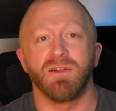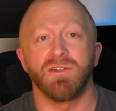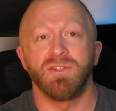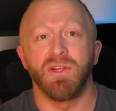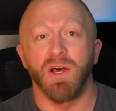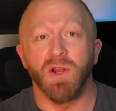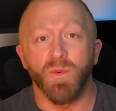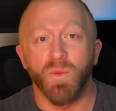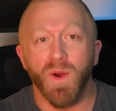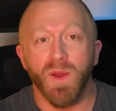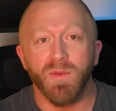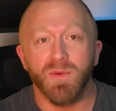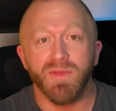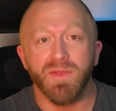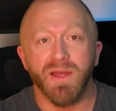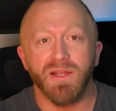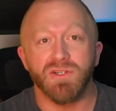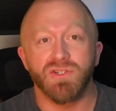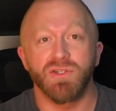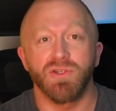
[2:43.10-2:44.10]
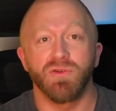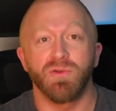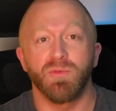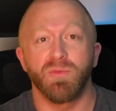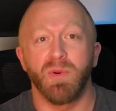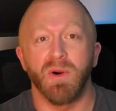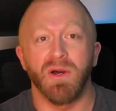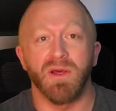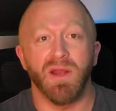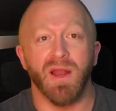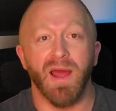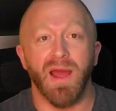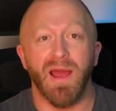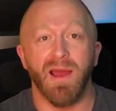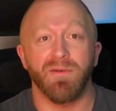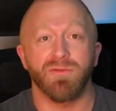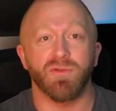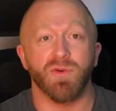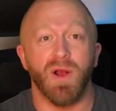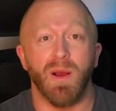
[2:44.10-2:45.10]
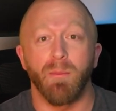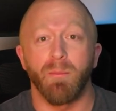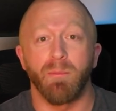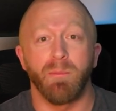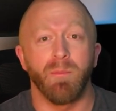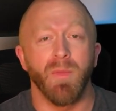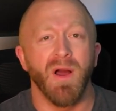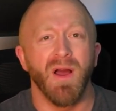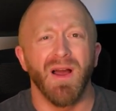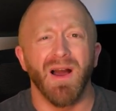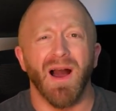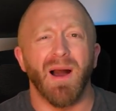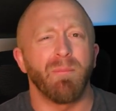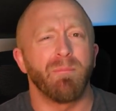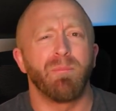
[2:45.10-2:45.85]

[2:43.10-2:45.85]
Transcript: done away with that shoe, but after I